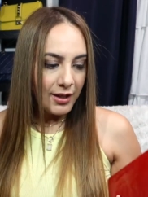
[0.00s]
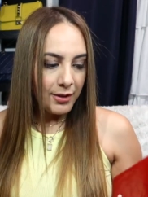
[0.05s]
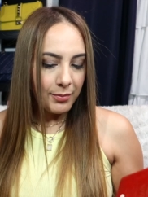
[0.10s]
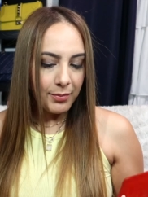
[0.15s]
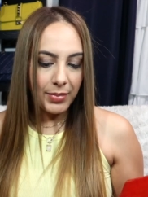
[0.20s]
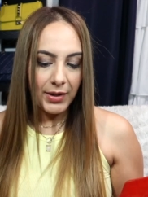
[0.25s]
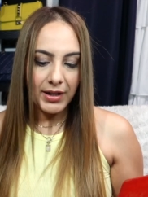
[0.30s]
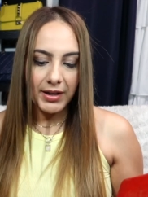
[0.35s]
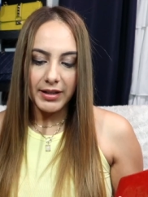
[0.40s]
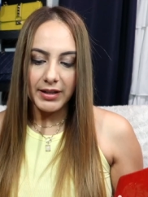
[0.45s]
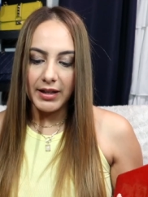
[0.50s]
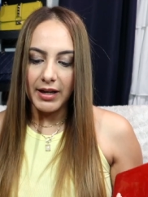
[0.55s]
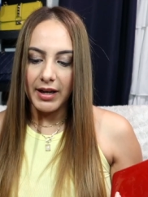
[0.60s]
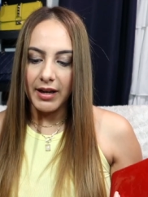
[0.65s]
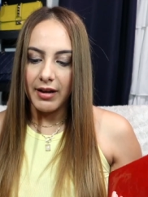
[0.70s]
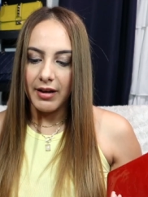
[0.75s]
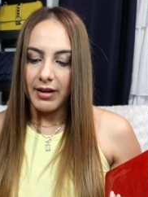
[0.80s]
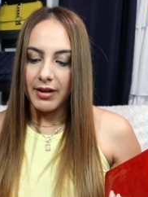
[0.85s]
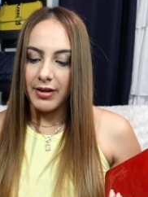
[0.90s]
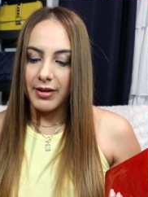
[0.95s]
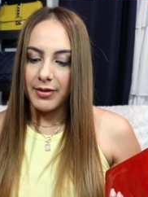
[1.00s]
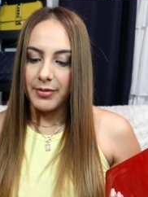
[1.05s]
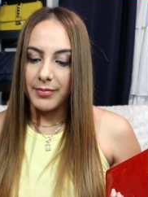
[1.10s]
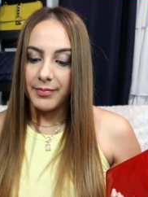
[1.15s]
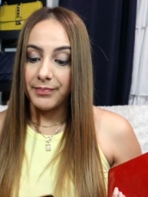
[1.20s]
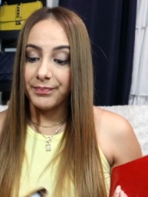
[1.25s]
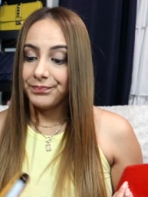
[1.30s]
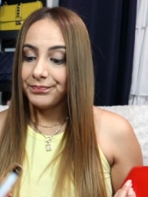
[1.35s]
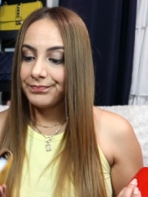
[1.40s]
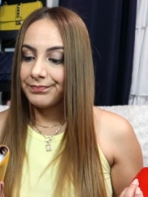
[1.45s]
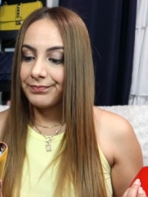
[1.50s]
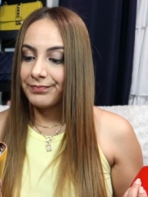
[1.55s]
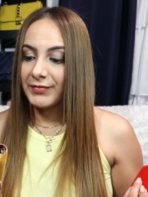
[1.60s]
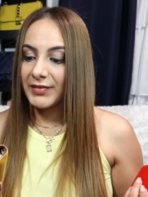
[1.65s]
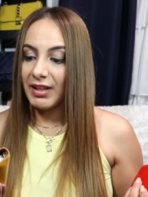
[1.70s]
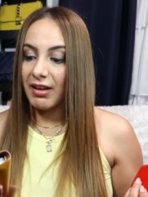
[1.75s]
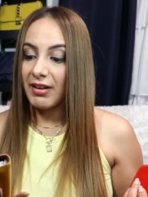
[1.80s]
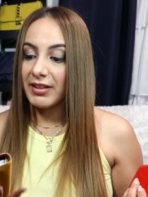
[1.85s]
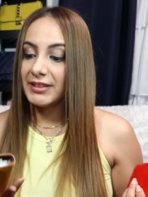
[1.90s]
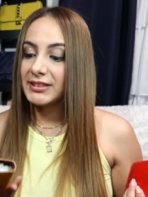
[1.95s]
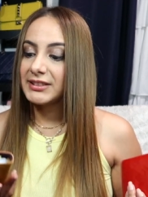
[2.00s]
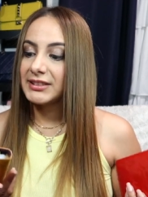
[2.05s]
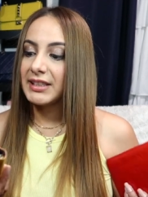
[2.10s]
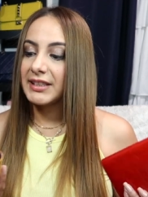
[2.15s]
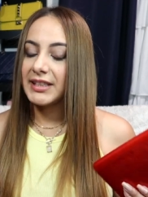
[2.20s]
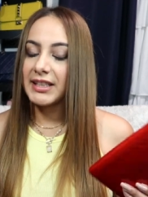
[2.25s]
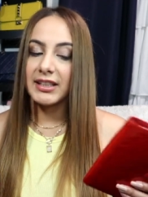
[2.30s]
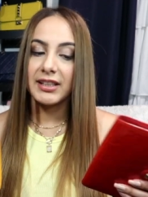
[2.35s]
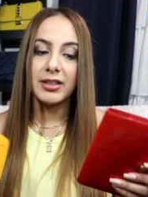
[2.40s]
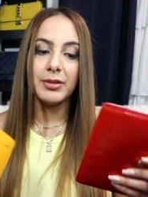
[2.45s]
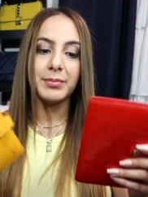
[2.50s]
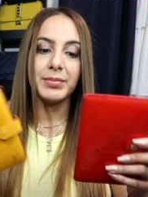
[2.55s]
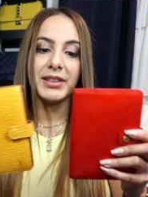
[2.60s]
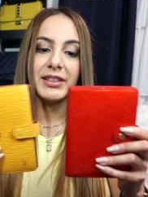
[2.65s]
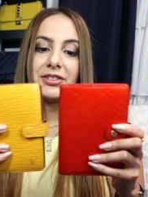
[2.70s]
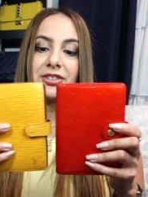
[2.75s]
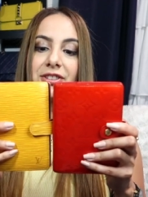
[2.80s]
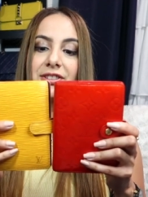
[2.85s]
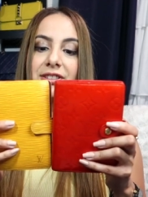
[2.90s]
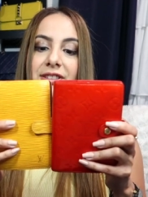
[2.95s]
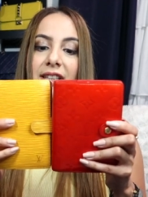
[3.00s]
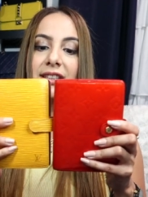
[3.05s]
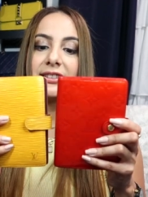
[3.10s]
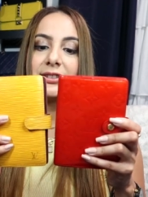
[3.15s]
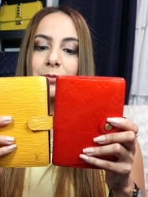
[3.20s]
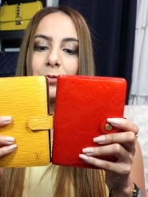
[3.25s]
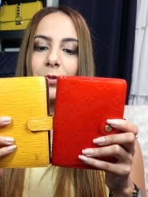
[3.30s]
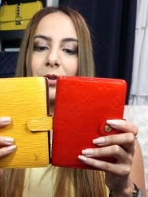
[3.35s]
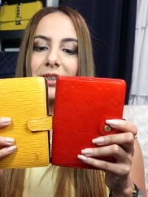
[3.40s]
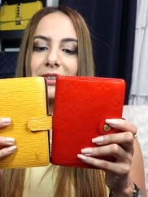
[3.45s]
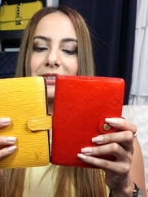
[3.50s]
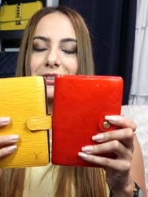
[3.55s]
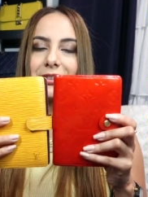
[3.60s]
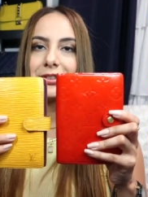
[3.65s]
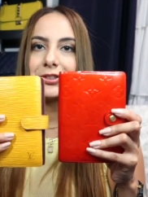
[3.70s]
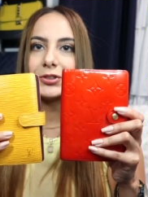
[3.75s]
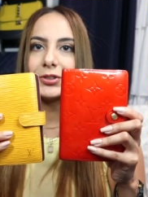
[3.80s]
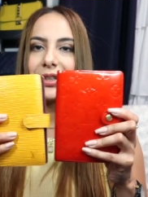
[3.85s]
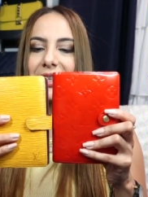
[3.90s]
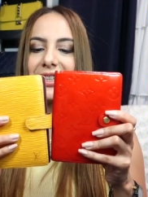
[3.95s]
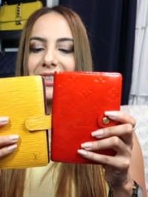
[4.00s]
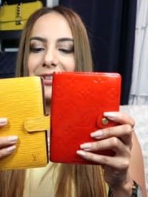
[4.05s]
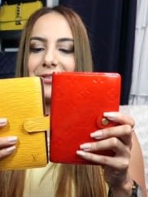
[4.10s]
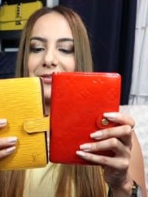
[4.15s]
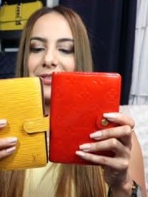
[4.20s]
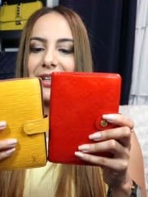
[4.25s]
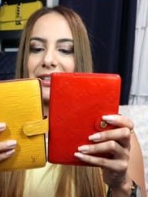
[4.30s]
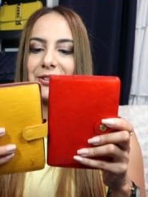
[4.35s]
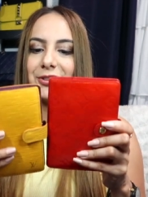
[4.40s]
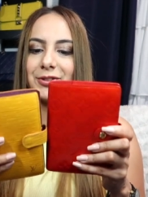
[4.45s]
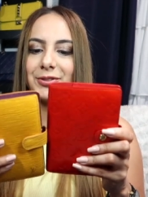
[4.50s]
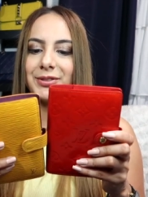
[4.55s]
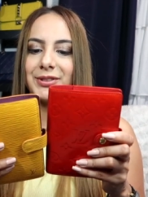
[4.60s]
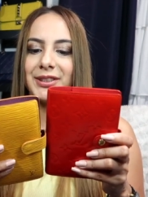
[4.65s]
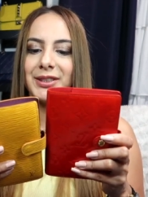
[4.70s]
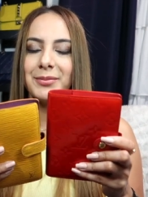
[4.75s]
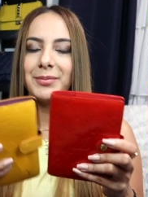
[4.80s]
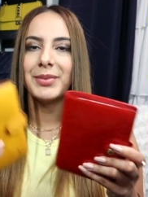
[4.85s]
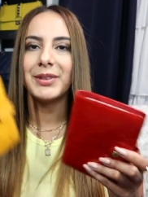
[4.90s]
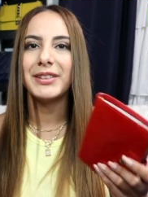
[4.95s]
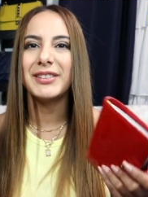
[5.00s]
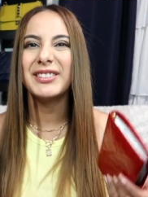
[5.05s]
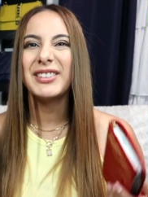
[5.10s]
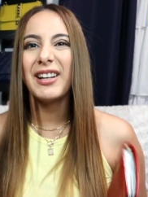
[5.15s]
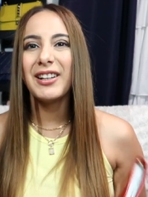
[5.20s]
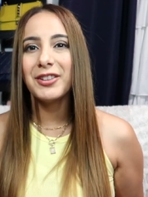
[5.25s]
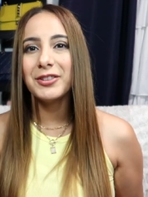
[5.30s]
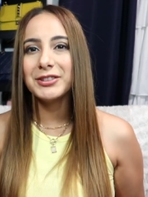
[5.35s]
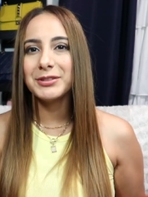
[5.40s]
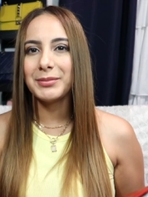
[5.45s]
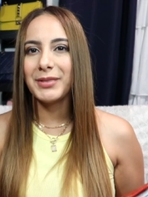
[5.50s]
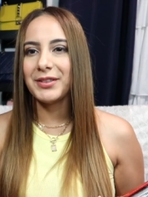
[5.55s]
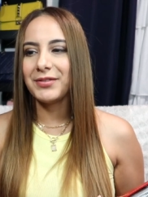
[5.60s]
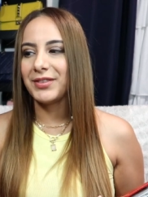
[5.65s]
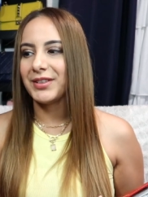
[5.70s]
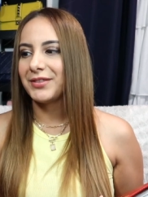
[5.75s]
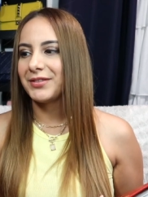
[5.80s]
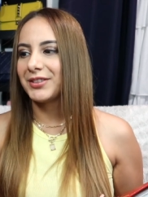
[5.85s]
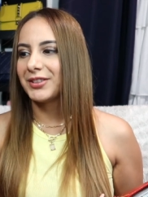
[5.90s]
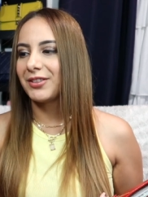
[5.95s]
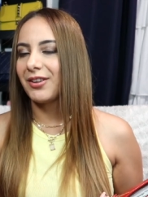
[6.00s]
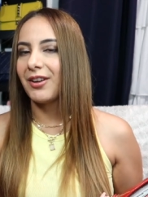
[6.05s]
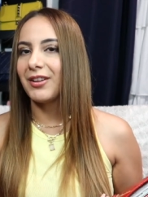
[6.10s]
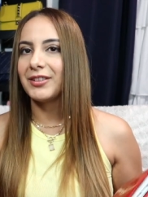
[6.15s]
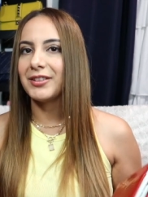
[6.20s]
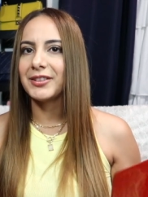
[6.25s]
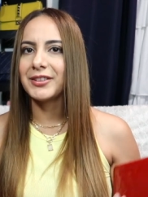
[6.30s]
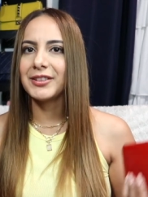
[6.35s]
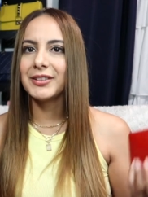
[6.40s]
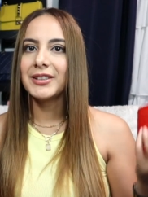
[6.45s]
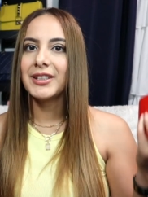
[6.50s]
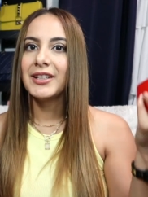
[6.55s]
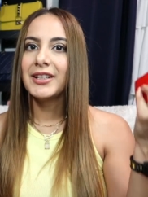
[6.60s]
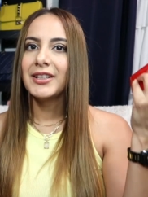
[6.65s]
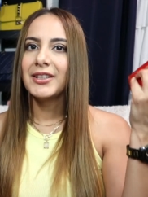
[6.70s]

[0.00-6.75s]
But honestly, I can't complain. She does want to trade eventually, but yellow is my favorite color.